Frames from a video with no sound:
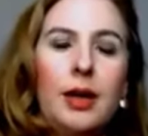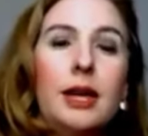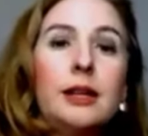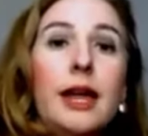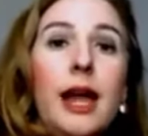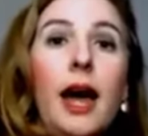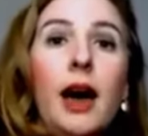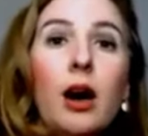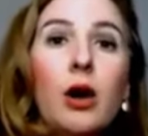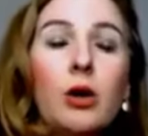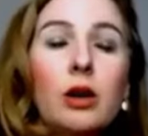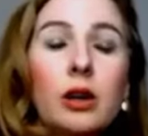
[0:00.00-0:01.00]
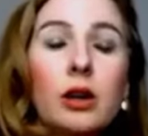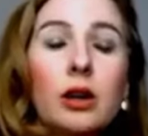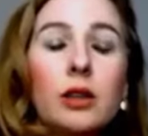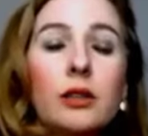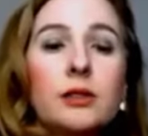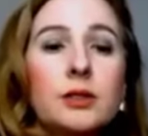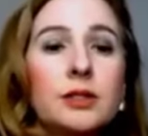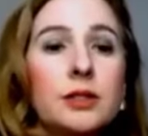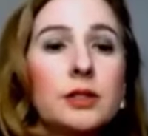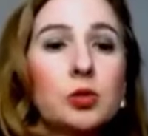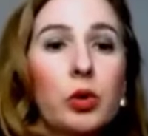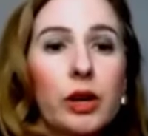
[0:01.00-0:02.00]
And now
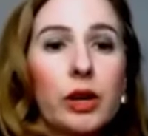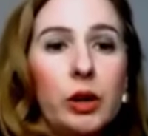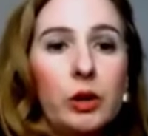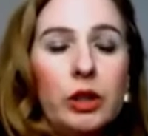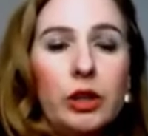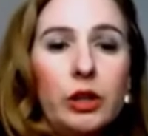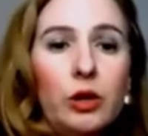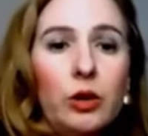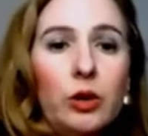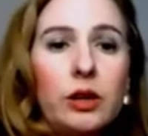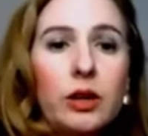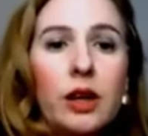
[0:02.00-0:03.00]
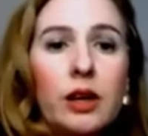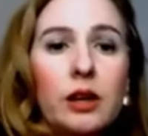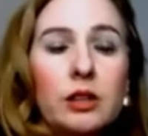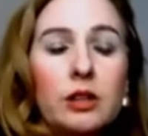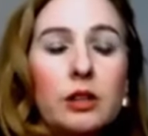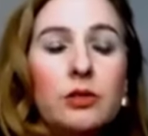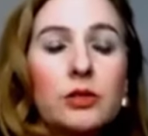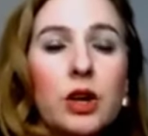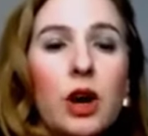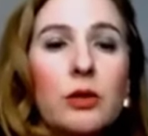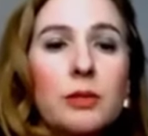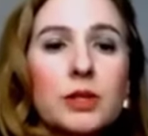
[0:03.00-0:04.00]
since working with you and you've
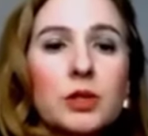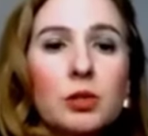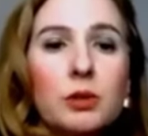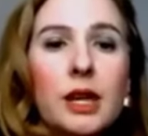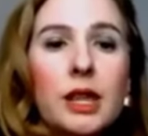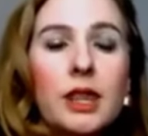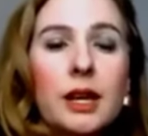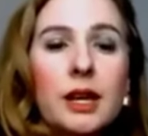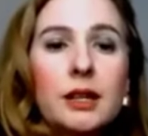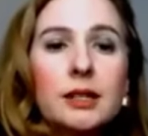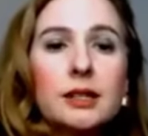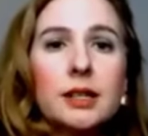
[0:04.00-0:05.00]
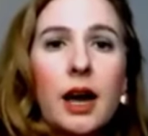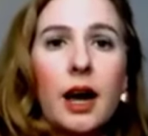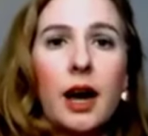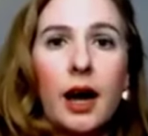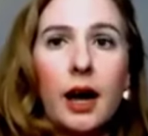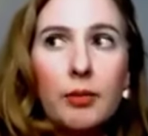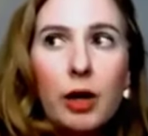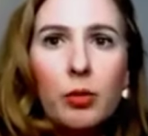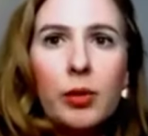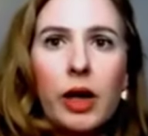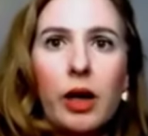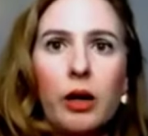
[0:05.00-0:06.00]
taught me so many things, I'm
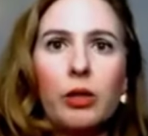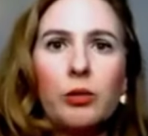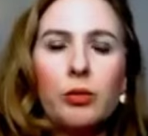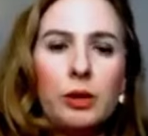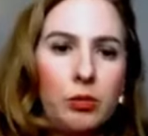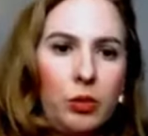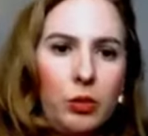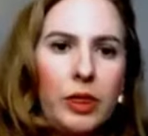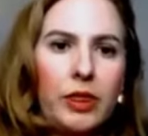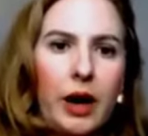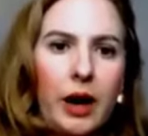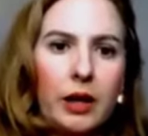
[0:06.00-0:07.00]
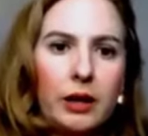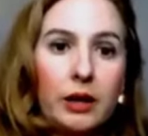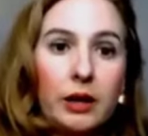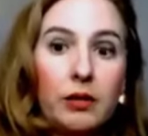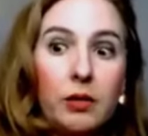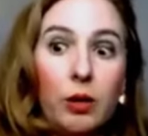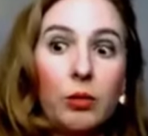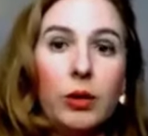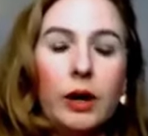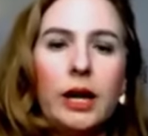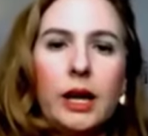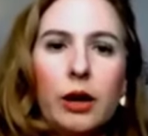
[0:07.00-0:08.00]
helping other people with that. And I've
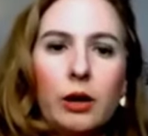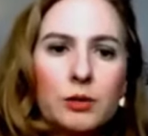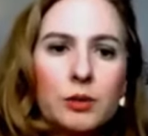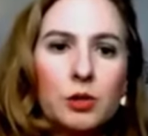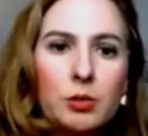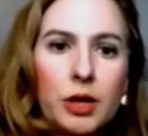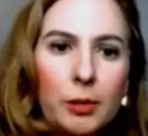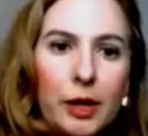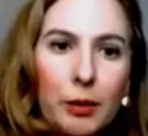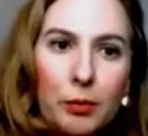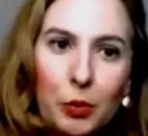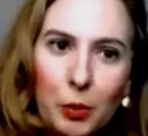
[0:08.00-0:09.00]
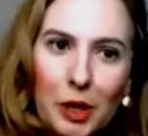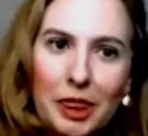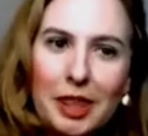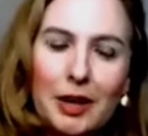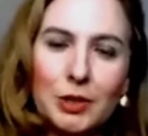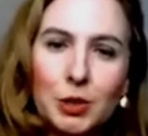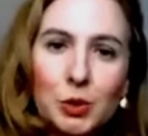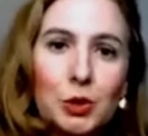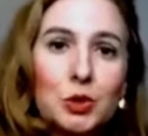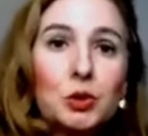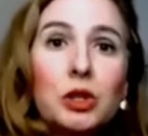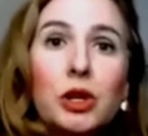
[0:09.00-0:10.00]
already helped so many people with that. So
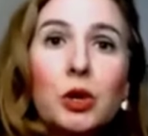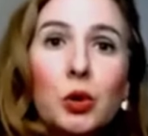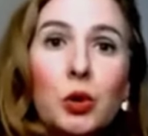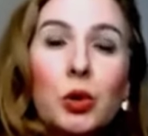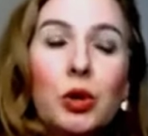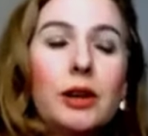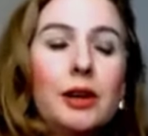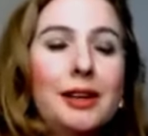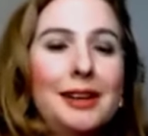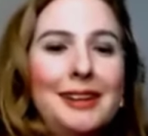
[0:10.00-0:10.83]
it's really cool.